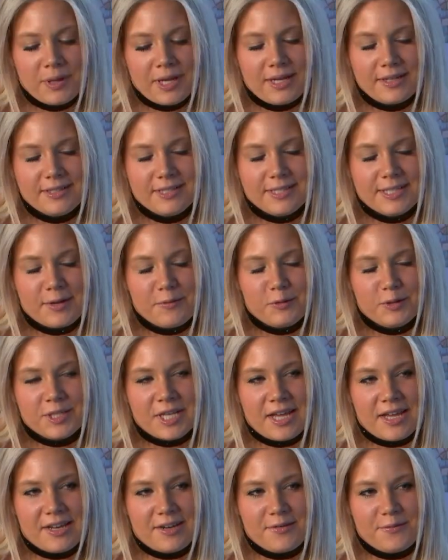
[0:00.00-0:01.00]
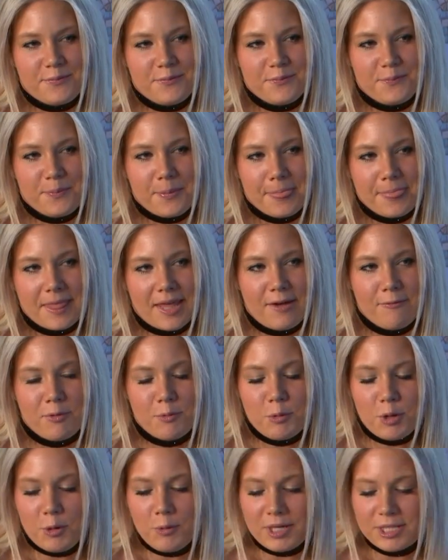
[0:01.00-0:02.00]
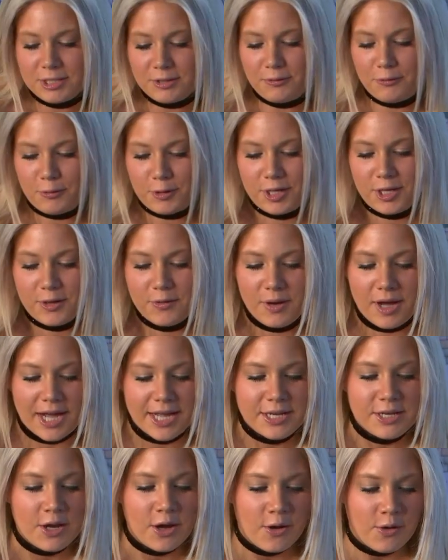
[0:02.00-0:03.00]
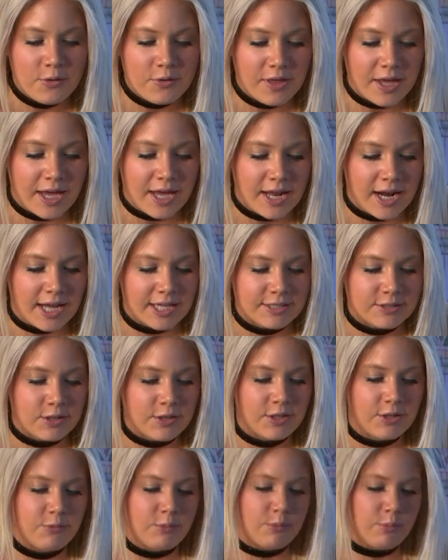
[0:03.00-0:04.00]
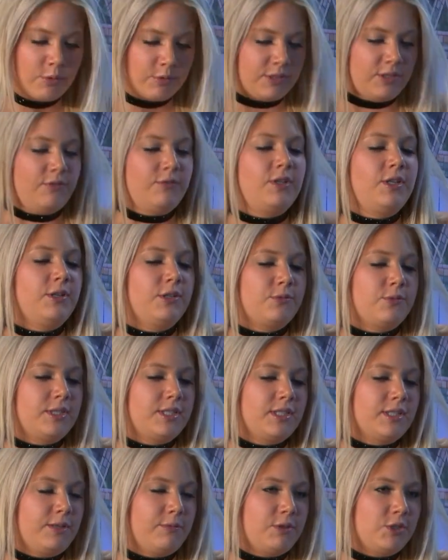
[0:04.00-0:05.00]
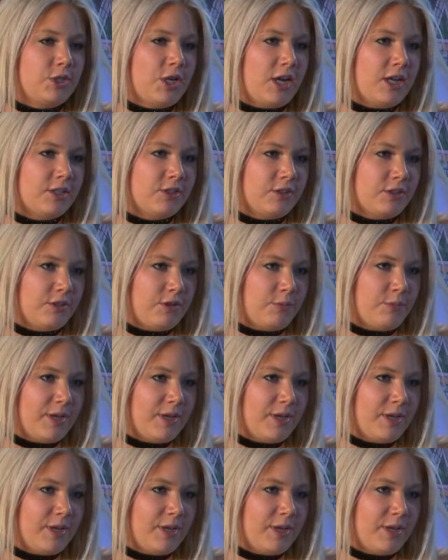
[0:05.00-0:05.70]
we get into 10 for 10, I have one more question for you. I know that I saw that you've been posting videos recently with Josh a little